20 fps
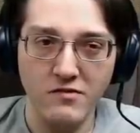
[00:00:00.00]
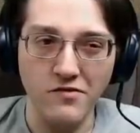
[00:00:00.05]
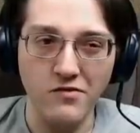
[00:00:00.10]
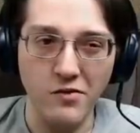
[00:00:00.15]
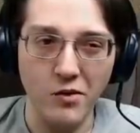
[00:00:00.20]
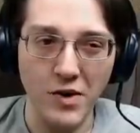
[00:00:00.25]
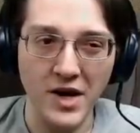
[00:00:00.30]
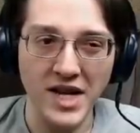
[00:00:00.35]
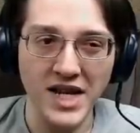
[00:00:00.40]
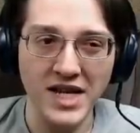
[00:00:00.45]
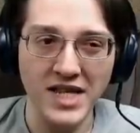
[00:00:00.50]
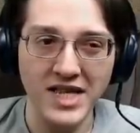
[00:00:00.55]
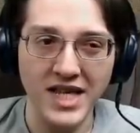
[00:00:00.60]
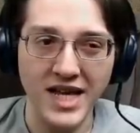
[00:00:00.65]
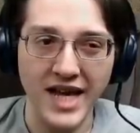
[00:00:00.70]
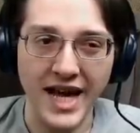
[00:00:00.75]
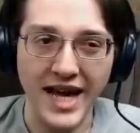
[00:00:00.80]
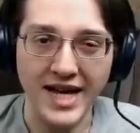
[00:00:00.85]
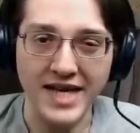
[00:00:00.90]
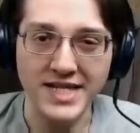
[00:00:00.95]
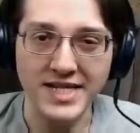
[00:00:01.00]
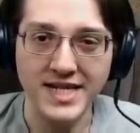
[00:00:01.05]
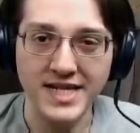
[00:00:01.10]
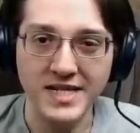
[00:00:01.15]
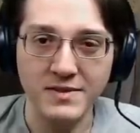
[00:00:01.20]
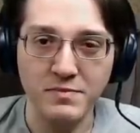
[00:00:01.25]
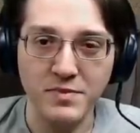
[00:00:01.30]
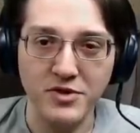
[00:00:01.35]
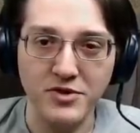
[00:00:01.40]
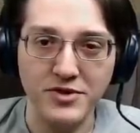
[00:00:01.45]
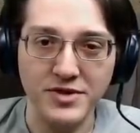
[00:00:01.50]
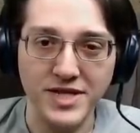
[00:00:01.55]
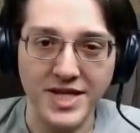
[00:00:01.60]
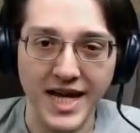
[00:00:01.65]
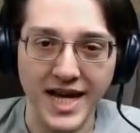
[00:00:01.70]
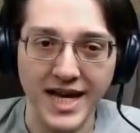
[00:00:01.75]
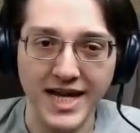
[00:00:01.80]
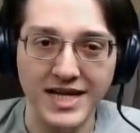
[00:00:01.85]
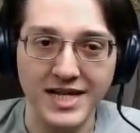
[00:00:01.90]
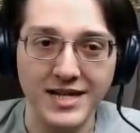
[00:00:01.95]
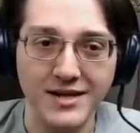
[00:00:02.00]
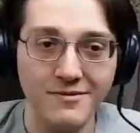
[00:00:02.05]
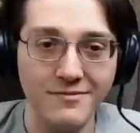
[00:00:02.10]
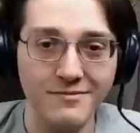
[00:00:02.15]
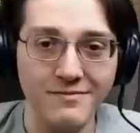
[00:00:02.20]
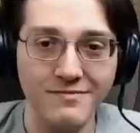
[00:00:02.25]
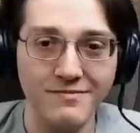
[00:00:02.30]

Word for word: voiding the excess pure sand.